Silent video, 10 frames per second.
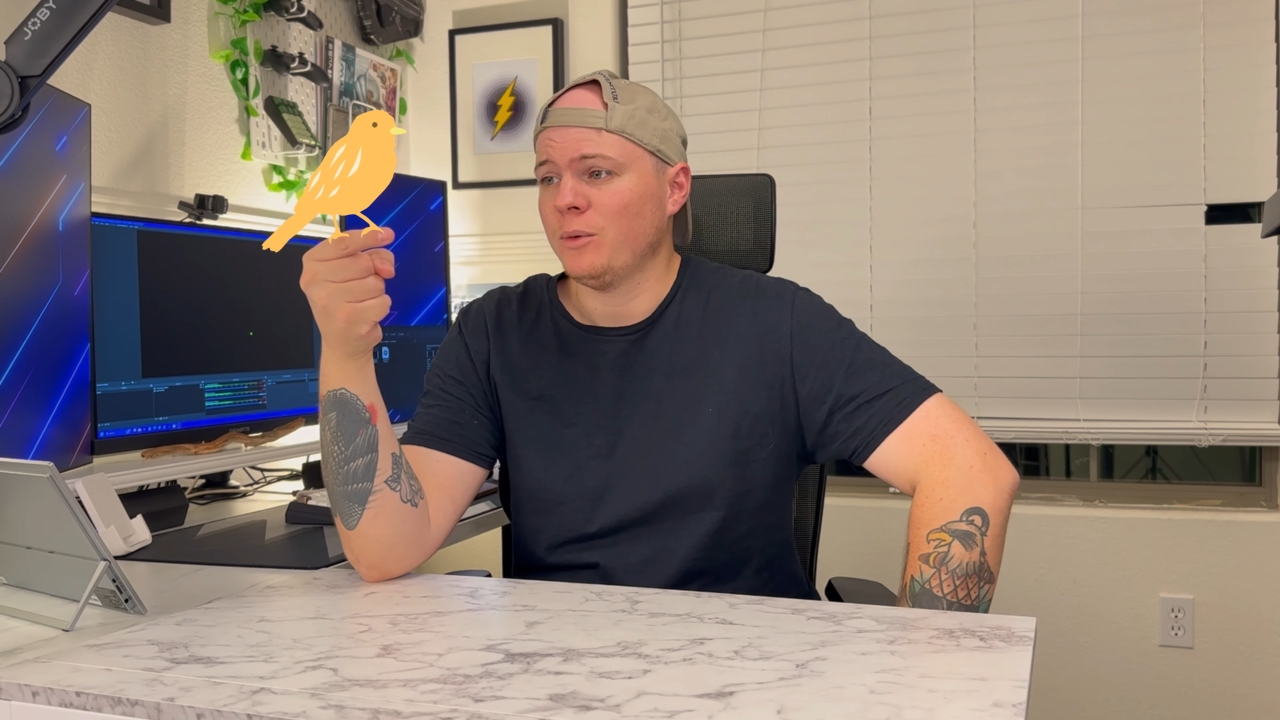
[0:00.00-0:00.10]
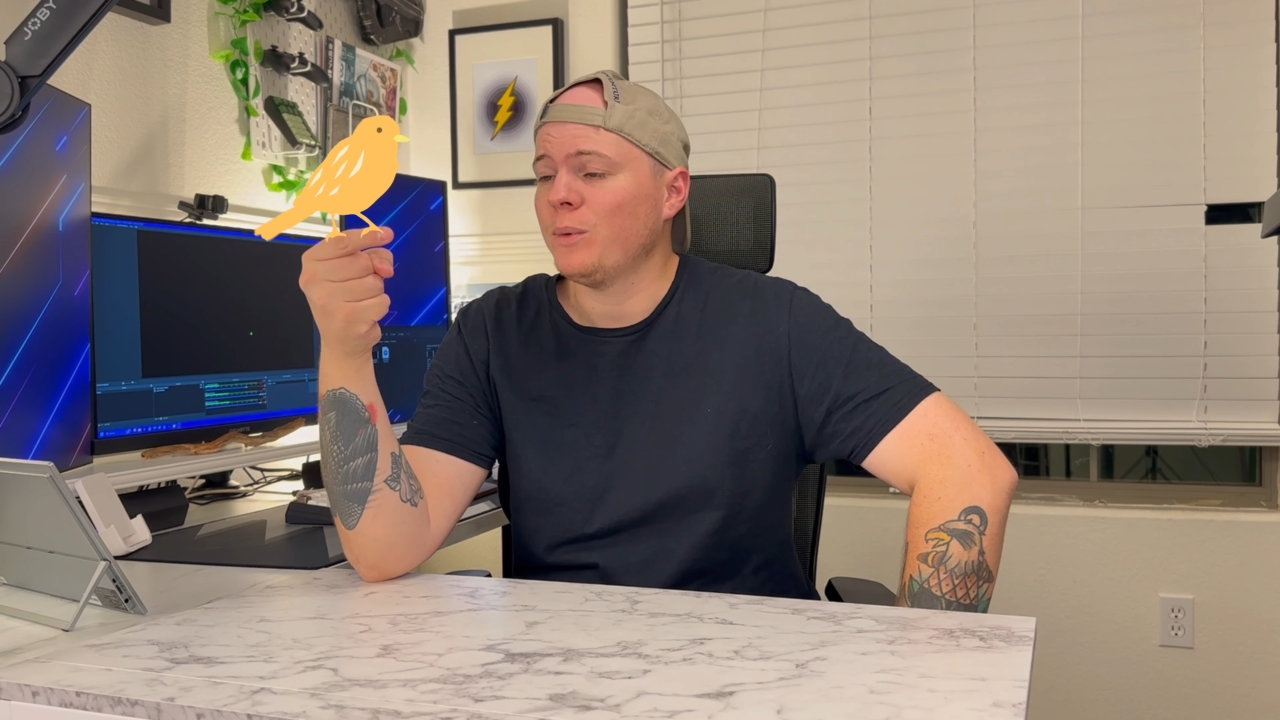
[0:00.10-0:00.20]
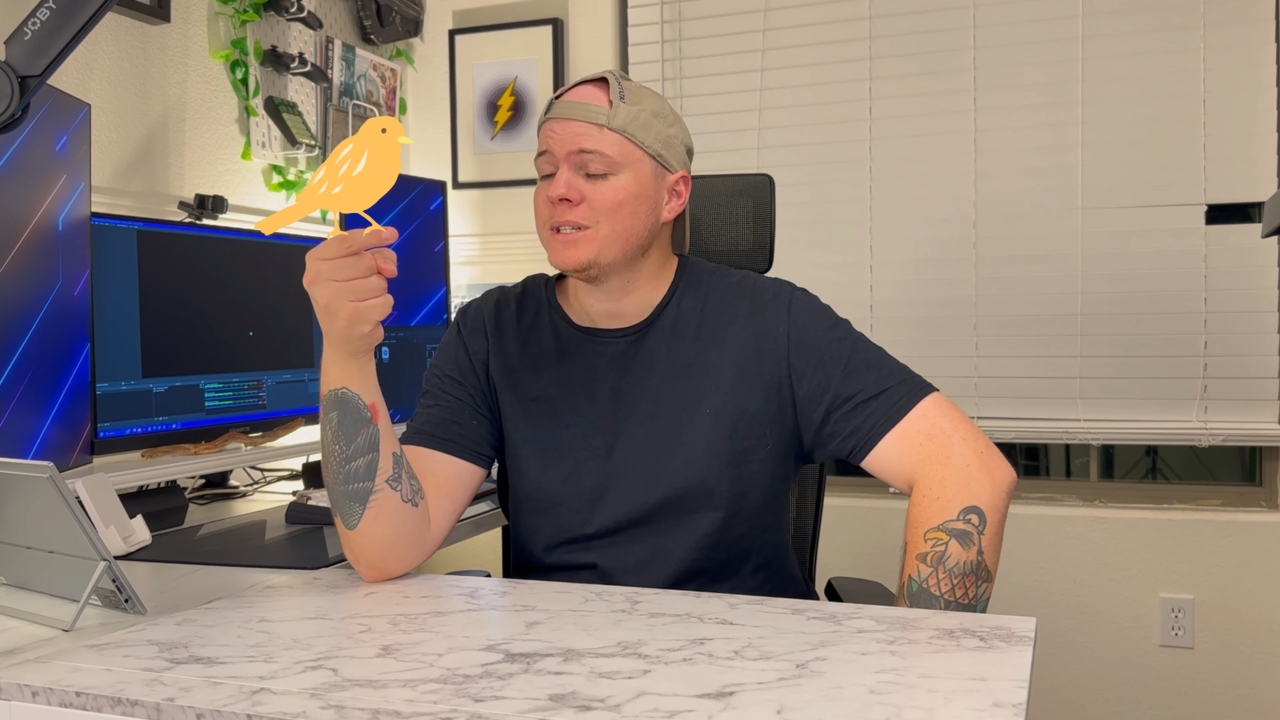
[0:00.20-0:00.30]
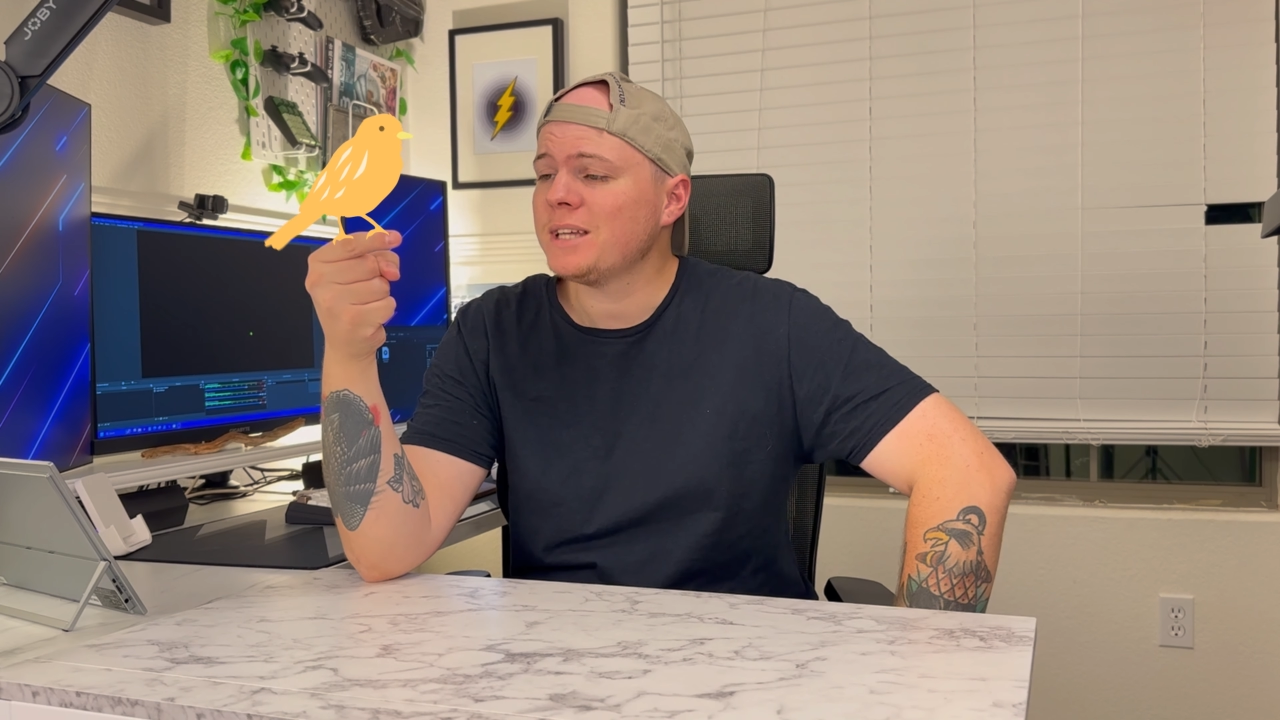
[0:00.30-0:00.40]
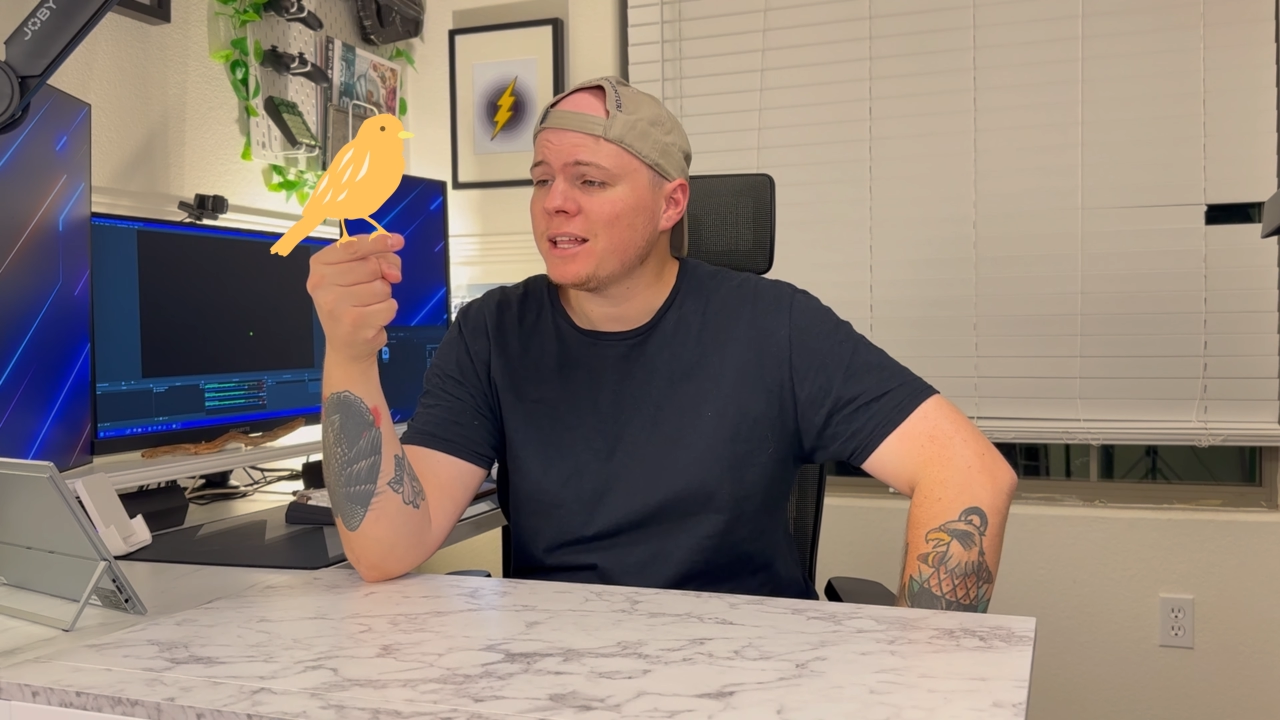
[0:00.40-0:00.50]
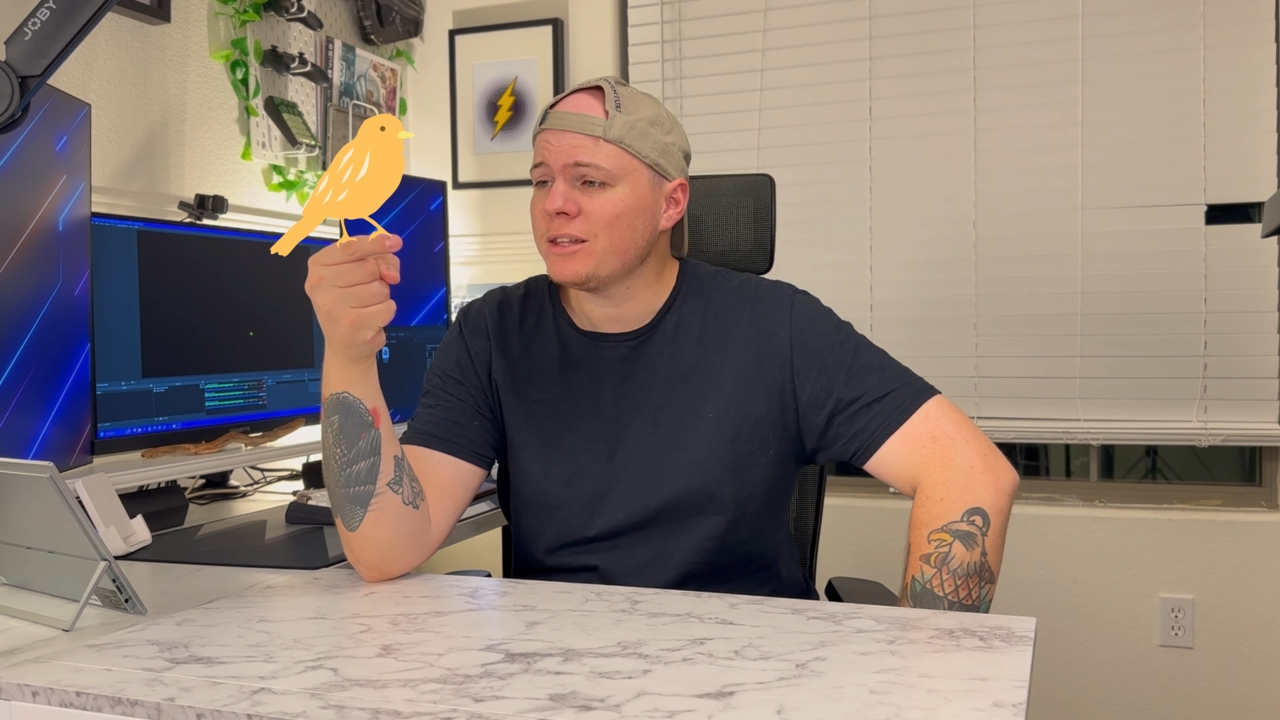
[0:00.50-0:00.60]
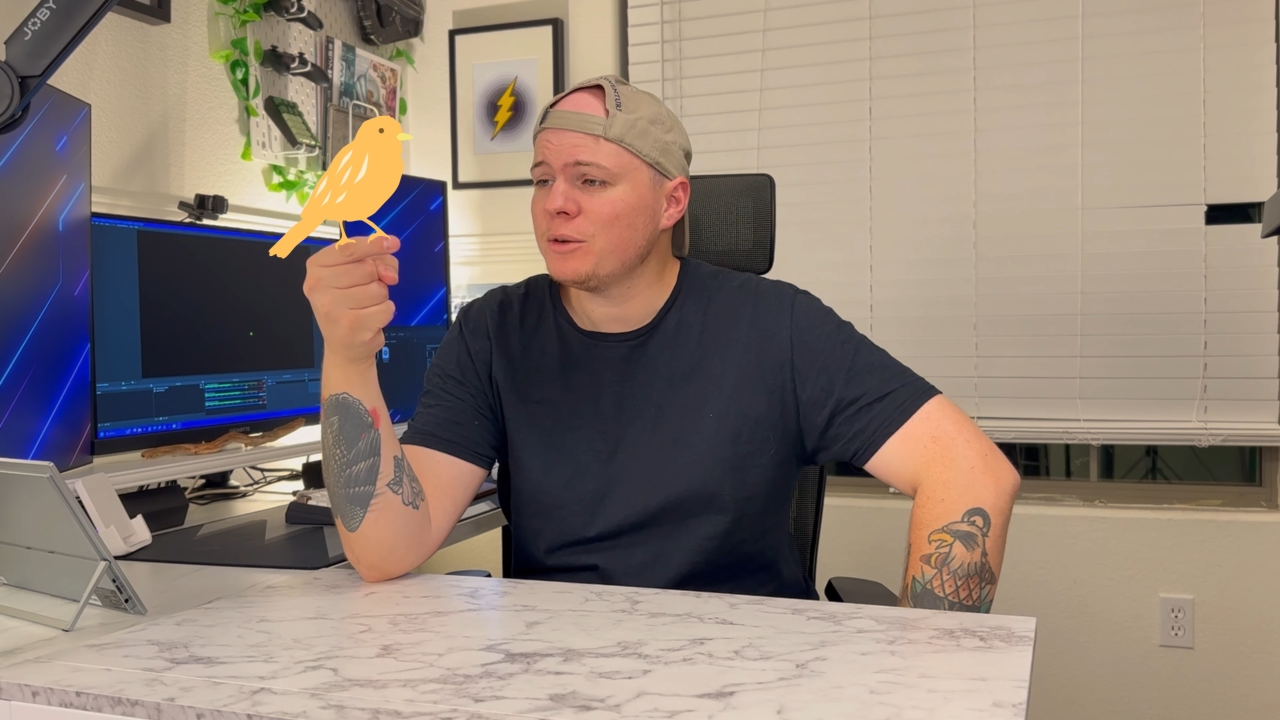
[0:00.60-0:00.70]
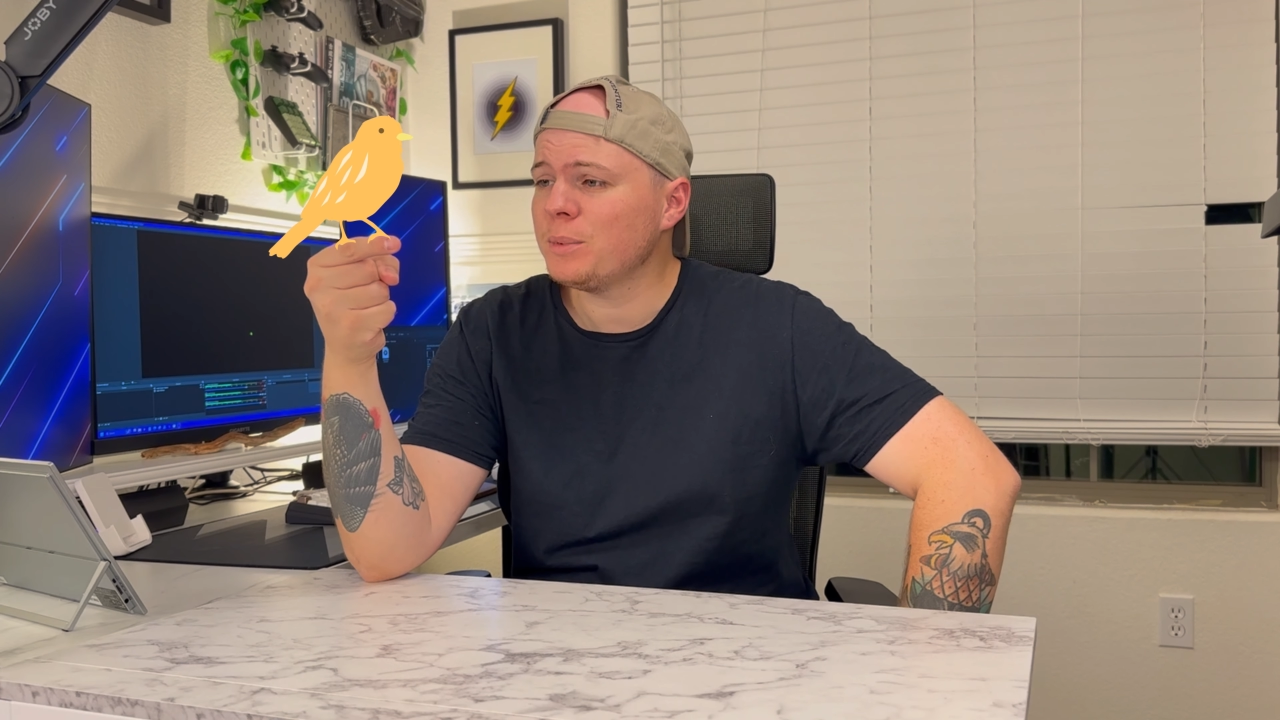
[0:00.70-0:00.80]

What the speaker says: What's that, little